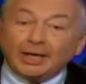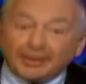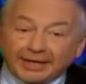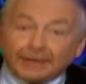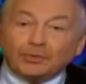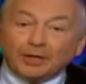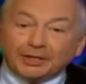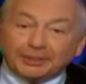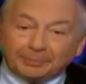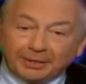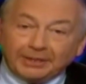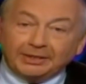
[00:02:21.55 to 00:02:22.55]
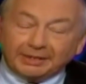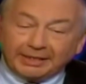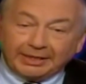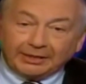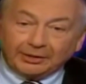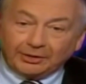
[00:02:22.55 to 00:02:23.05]
They wanted to pin the
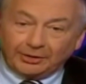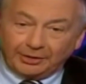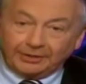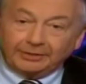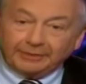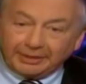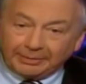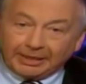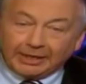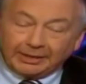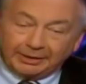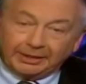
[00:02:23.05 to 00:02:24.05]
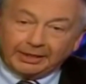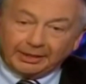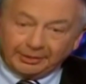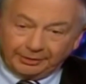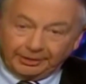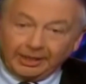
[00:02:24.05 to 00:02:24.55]
tail on the American
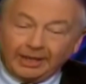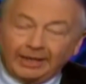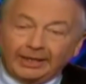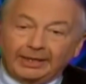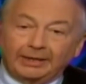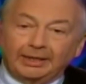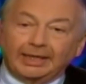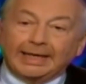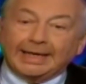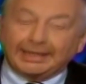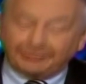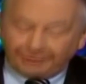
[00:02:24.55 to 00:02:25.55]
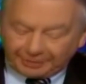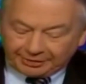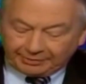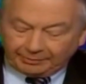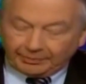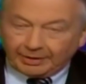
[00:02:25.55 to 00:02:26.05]
gun owner. And
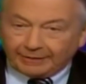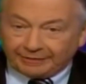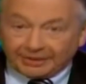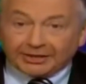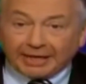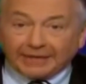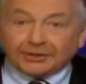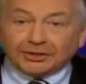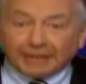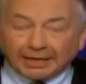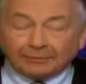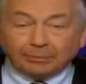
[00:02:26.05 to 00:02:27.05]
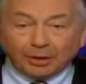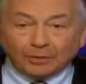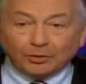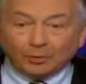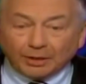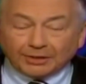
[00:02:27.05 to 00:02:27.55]
if these agents hadn't
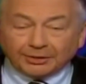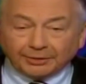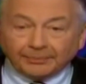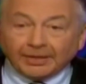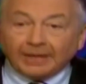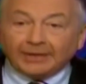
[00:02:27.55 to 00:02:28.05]
blown the whistle,